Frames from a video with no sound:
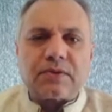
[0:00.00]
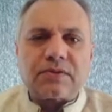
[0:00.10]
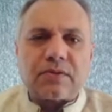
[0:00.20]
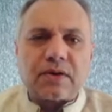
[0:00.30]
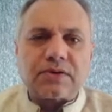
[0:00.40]

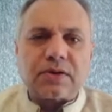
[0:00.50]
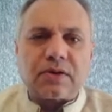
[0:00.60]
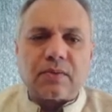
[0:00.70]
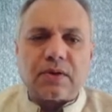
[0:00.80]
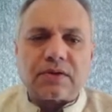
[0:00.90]
structure
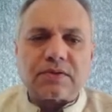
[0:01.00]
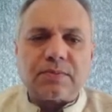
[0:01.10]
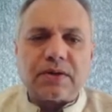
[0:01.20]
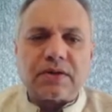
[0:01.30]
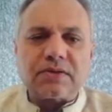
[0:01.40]
to us,
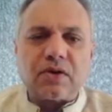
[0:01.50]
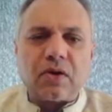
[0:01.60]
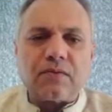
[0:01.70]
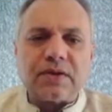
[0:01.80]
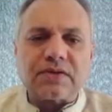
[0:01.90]
but it's
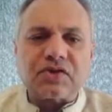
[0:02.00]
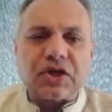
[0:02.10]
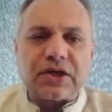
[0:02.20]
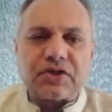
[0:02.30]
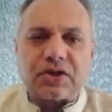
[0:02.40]
always
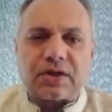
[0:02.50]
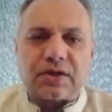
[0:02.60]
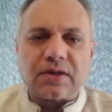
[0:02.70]
changing.